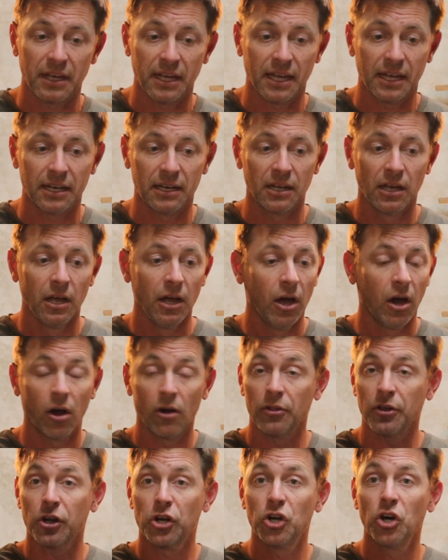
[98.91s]
and
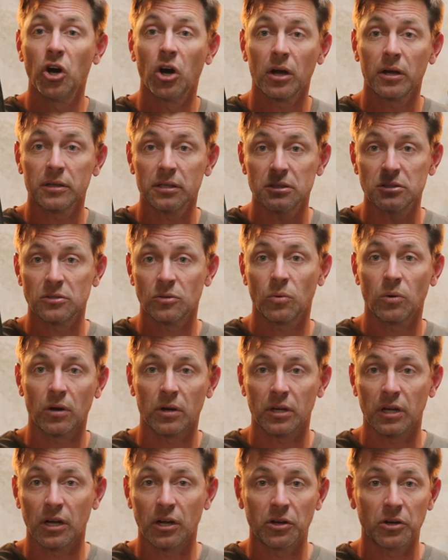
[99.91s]
or the cook that's a
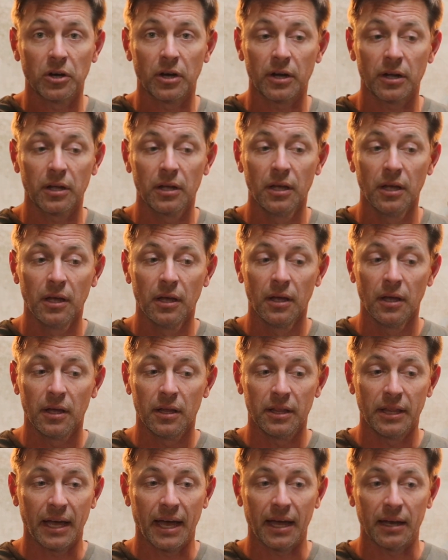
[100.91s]
working cook.
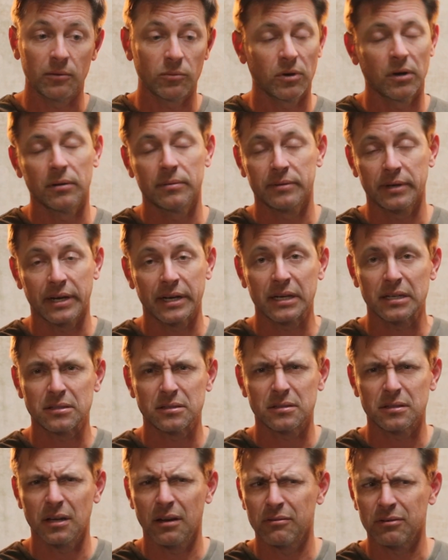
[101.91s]
That, well, I
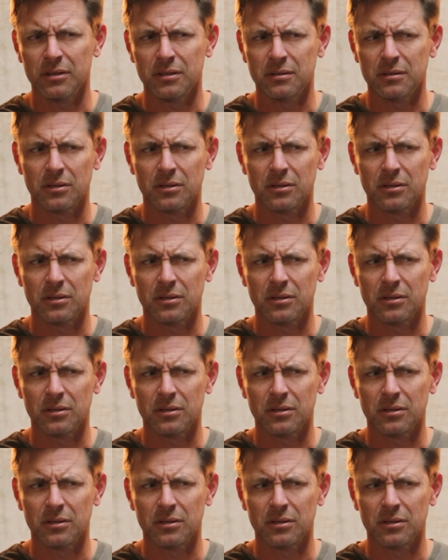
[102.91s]
guess every